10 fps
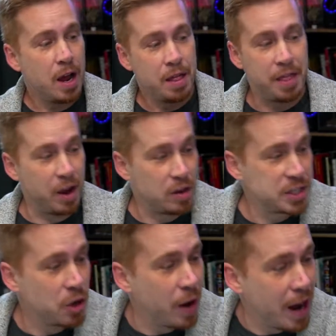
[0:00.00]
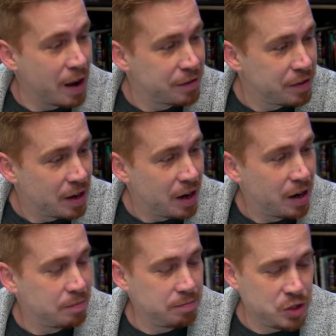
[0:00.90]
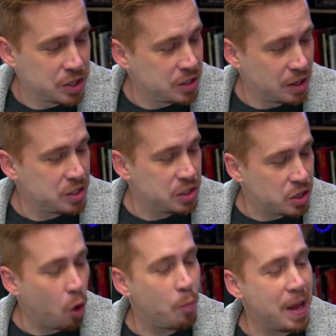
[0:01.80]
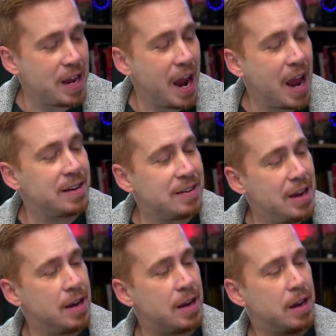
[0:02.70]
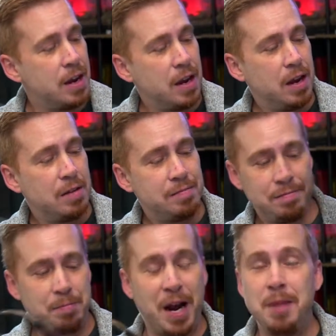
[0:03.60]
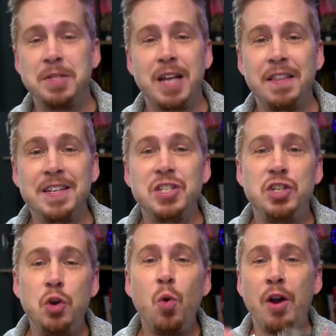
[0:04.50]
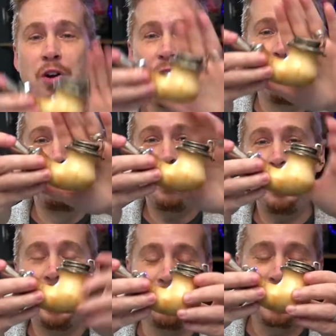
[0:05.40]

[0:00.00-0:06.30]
They also have just so many antique pipes like this 200-year-old beauty here.